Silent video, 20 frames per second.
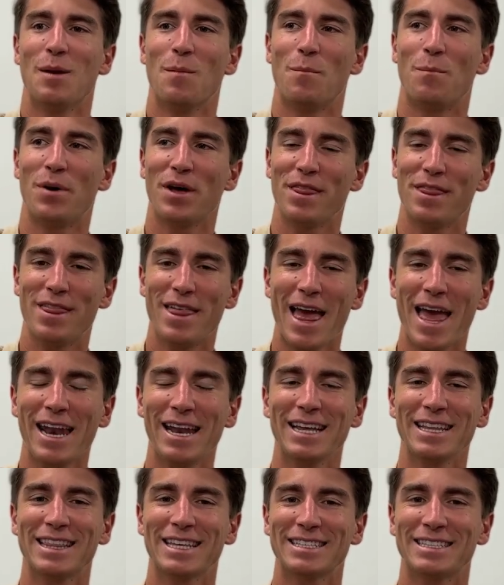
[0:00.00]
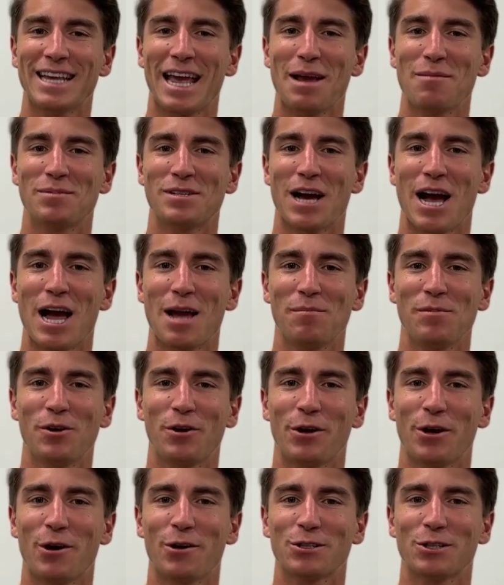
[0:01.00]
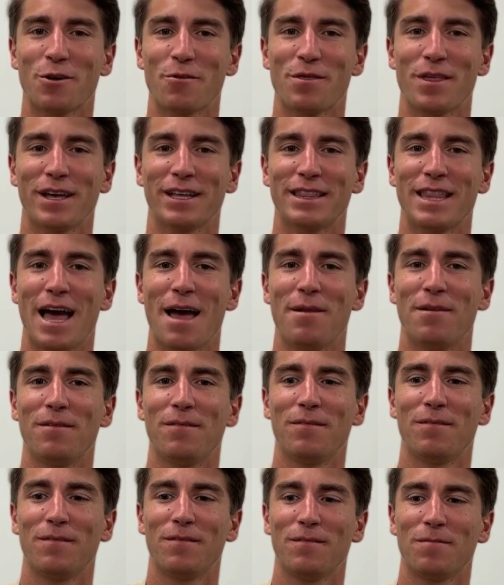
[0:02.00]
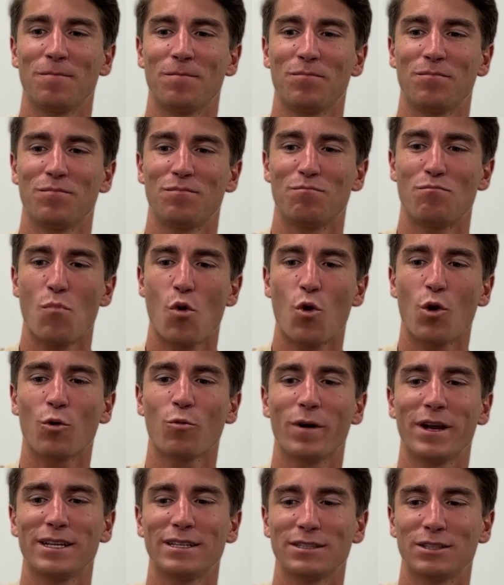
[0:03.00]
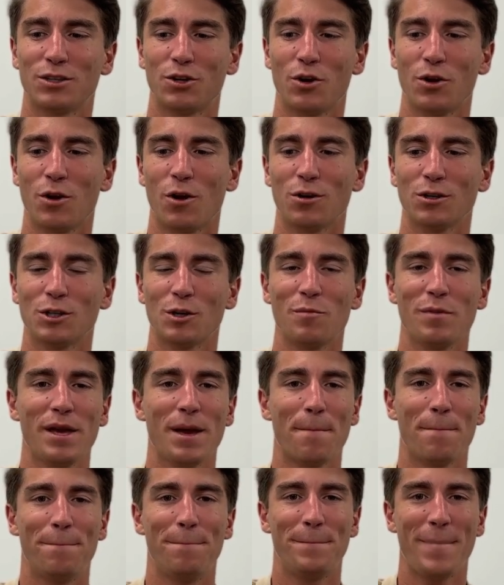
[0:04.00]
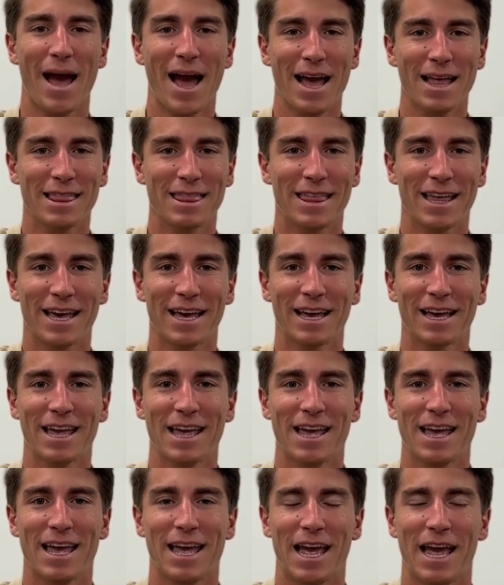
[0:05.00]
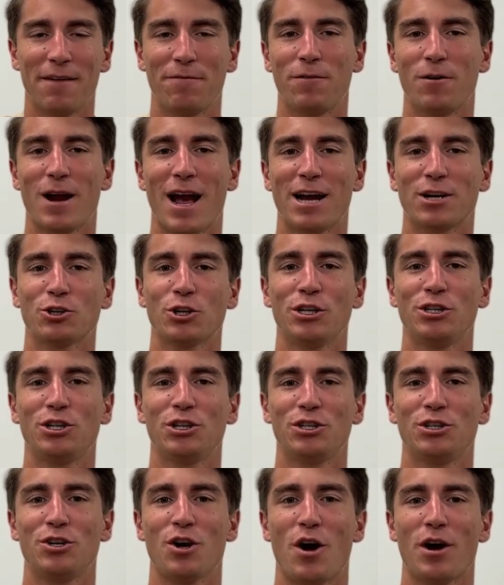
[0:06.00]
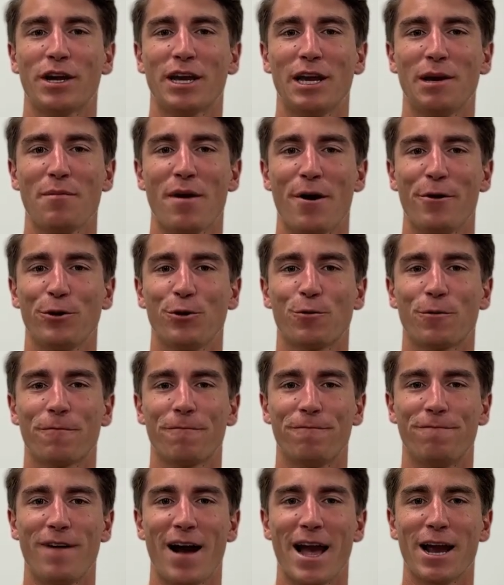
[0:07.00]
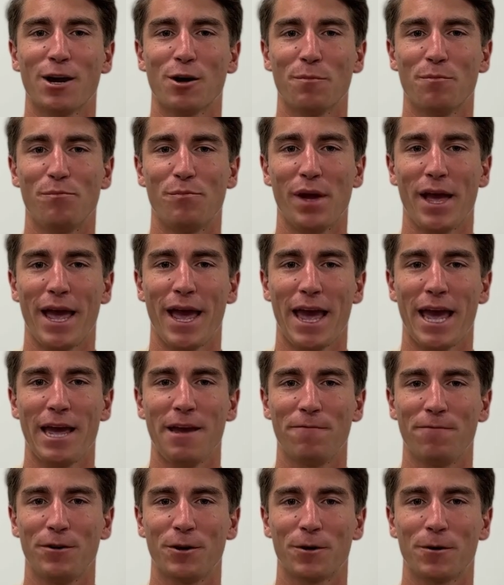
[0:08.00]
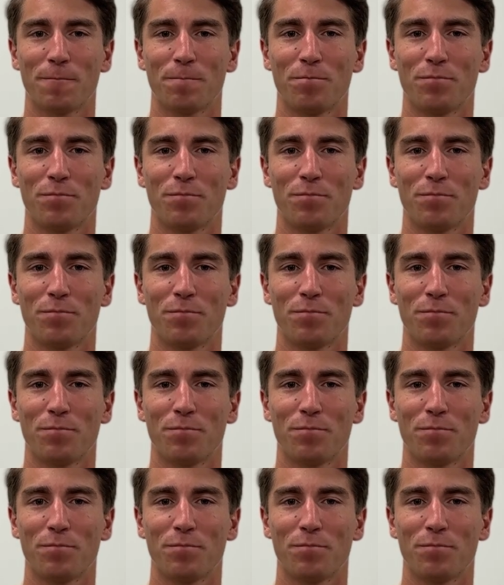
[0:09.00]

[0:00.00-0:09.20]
But then at the same time, you could also think that more winds could also be a bad thing if you're actually just talking about your fire behavior.